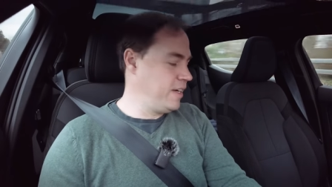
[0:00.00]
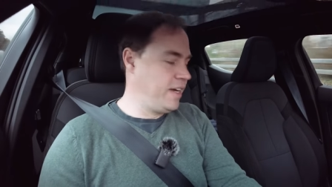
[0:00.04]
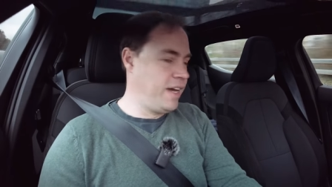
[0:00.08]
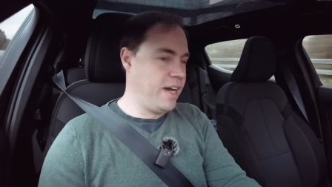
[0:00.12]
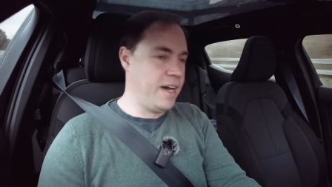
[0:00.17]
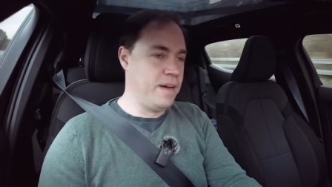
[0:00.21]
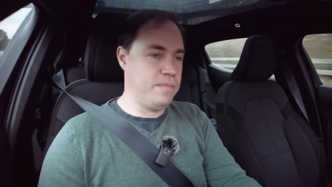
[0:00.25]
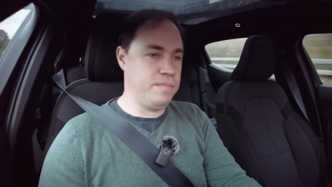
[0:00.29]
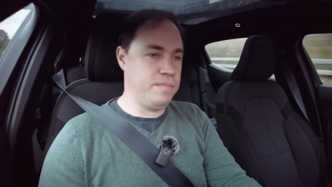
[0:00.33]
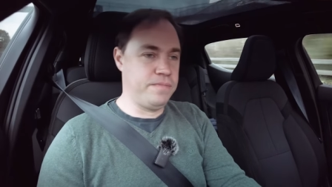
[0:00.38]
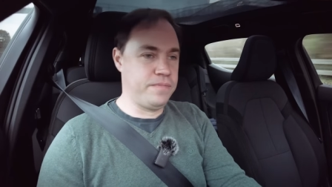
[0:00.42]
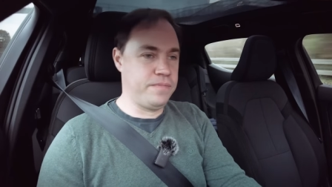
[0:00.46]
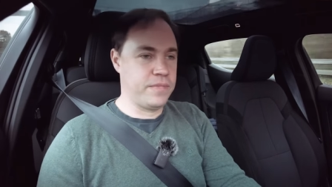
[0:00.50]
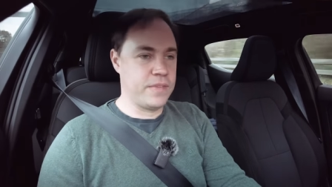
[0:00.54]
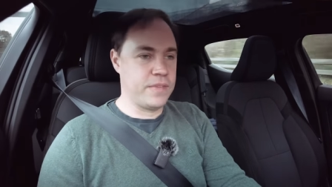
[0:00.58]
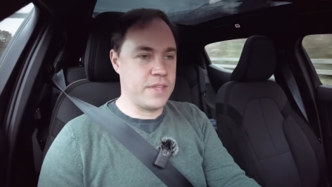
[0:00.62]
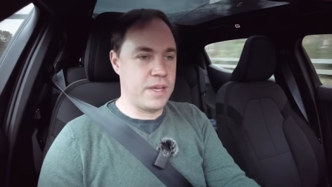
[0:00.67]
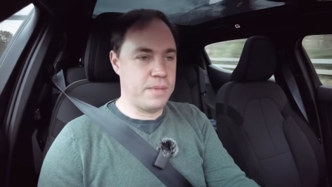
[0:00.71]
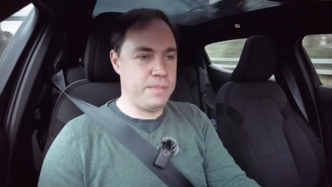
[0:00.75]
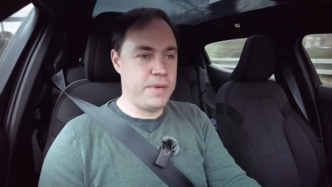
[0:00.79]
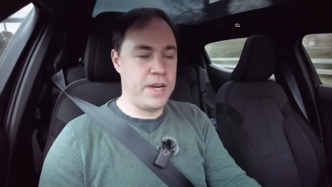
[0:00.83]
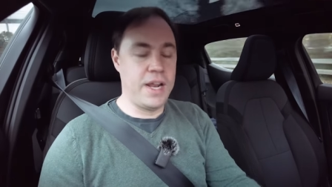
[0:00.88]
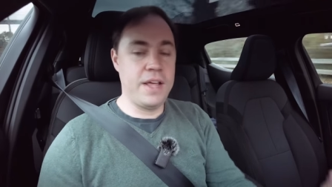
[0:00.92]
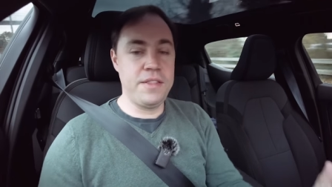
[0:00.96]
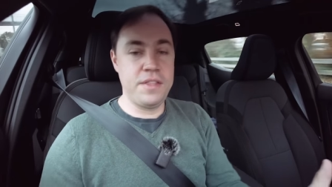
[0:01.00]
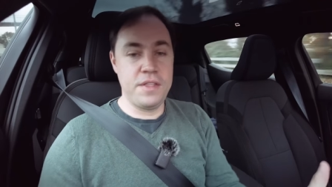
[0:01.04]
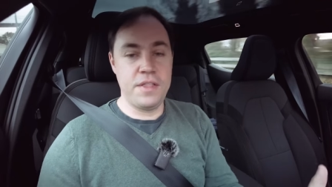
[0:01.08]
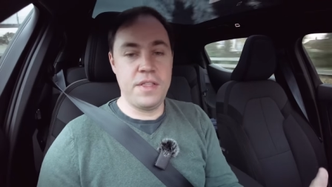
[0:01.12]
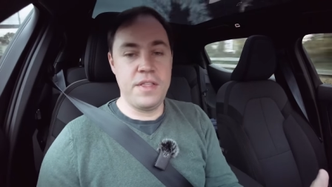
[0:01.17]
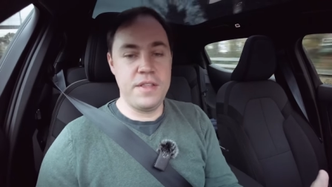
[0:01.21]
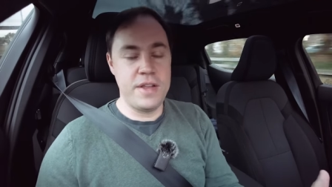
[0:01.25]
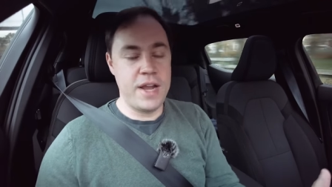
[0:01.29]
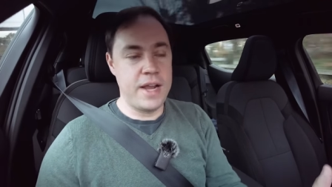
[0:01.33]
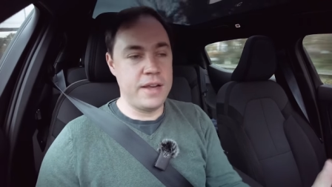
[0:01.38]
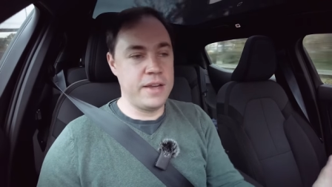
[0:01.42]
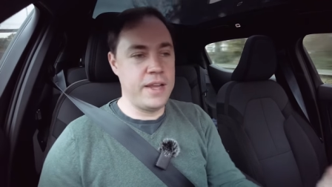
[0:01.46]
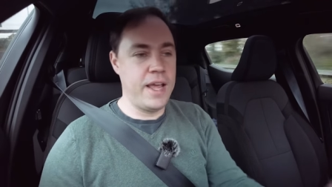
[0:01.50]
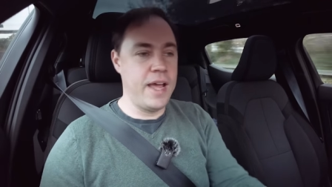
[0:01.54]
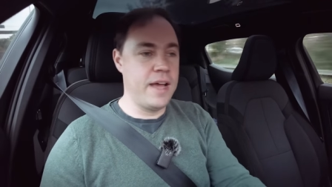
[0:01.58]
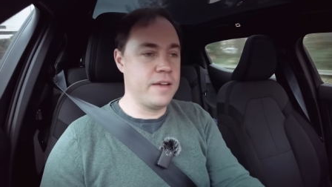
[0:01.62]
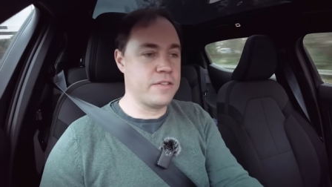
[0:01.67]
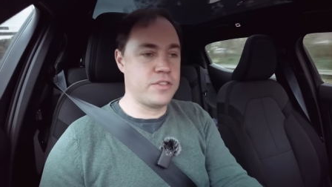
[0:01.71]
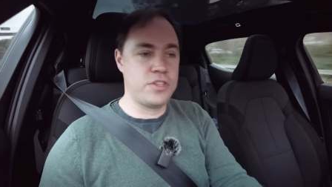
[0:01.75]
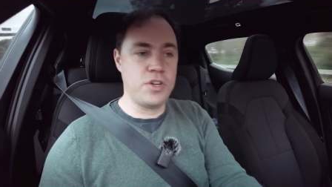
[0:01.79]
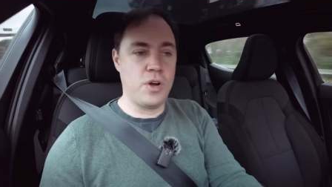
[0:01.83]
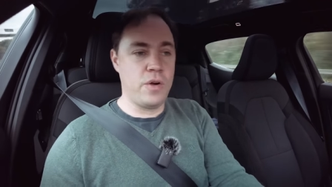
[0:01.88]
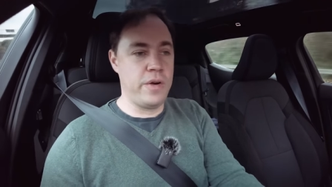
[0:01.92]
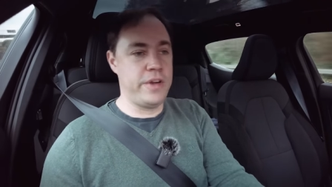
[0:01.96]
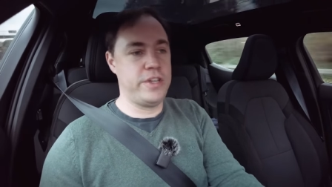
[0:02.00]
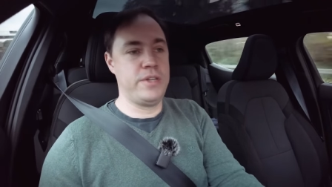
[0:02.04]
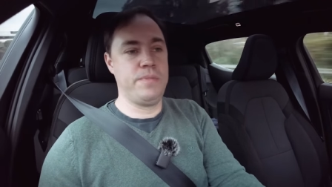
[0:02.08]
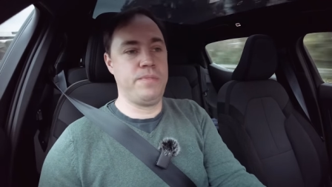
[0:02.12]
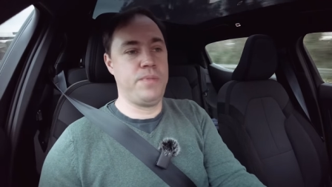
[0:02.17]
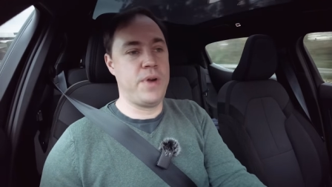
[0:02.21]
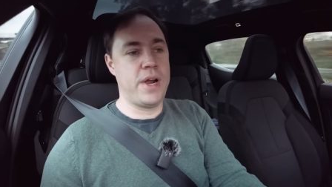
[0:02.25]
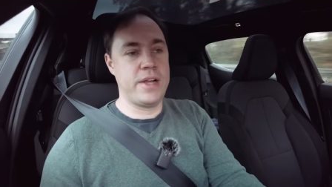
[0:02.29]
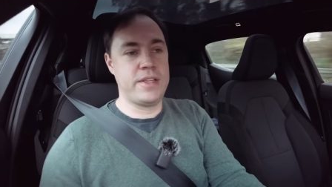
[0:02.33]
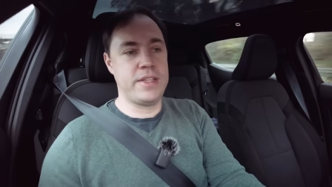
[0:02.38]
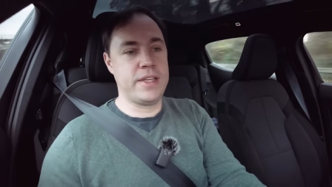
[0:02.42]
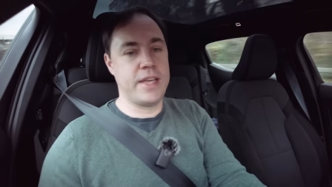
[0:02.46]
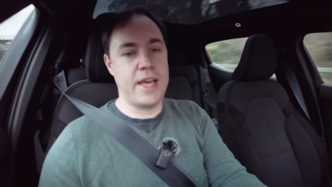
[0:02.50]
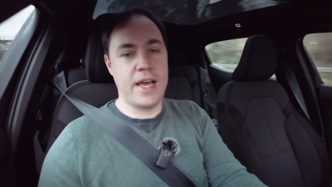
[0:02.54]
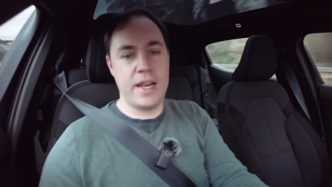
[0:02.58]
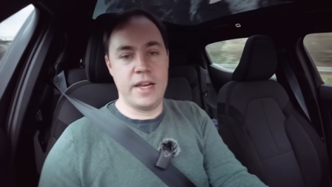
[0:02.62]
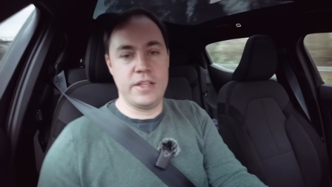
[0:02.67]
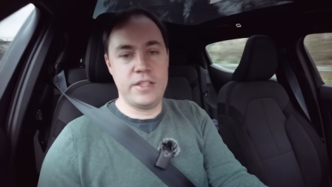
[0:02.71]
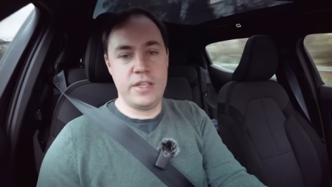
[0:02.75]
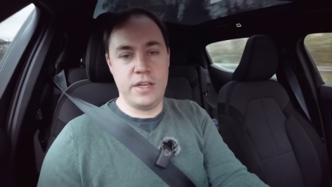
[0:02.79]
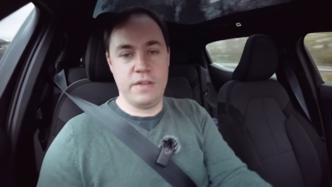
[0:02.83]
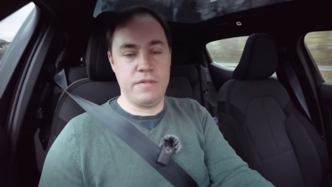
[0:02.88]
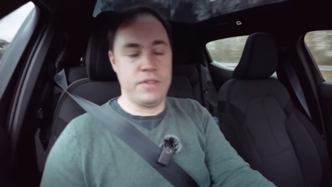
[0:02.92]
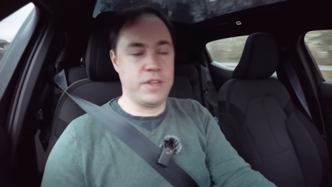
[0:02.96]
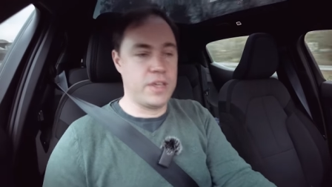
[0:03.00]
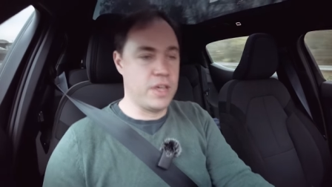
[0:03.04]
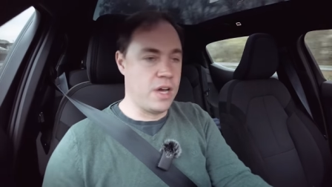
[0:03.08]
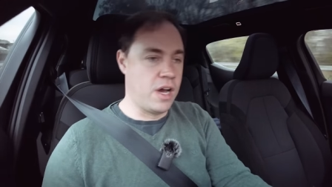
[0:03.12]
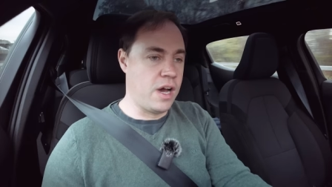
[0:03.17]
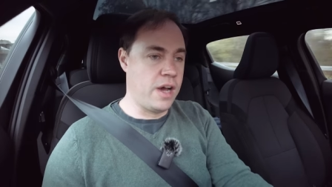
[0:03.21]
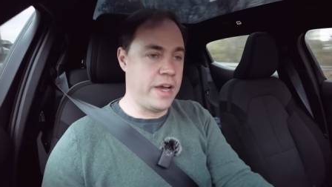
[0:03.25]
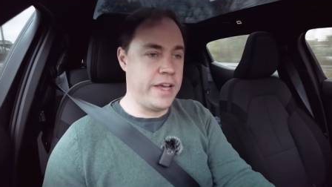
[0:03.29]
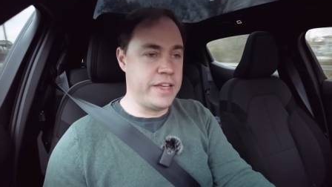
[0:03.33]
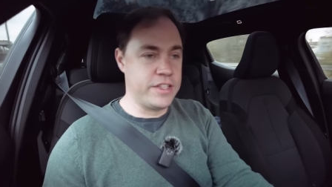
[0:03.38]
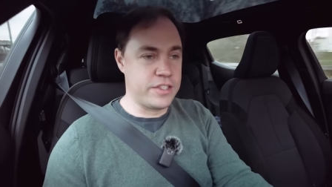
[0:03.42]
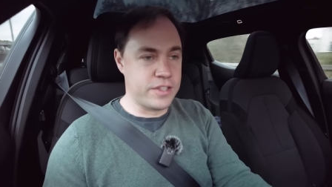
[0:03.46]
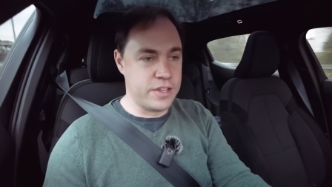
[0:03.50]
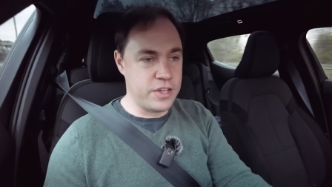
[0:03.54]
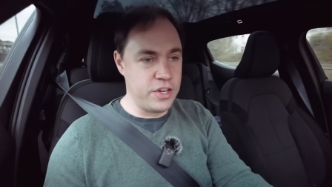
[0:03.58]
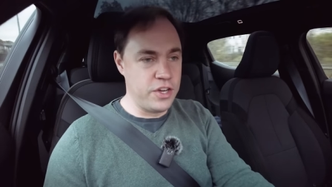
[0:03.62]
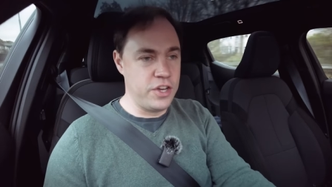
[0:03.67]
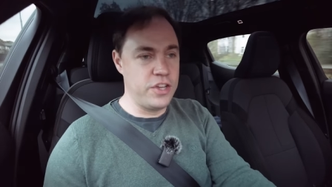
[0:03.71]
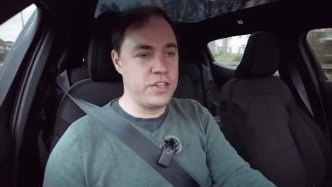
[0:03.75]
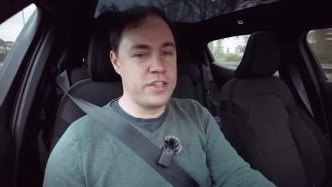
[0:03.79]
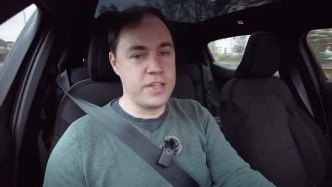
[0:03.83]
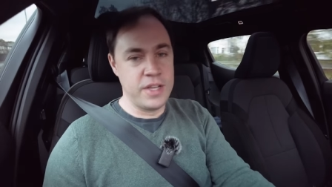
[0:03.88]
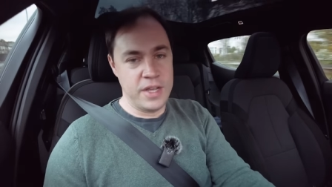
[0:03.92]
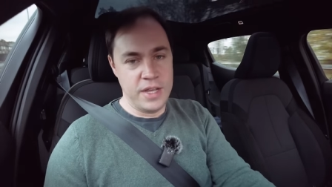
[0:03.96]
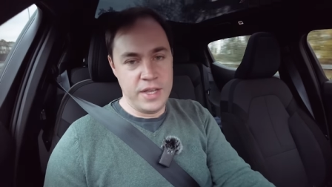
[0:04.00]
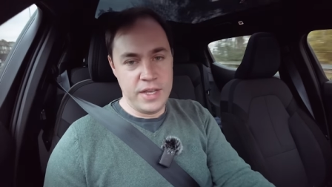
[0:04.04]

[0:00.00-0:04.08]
Um, but other than that, yeah, storage and practicality of the car is good.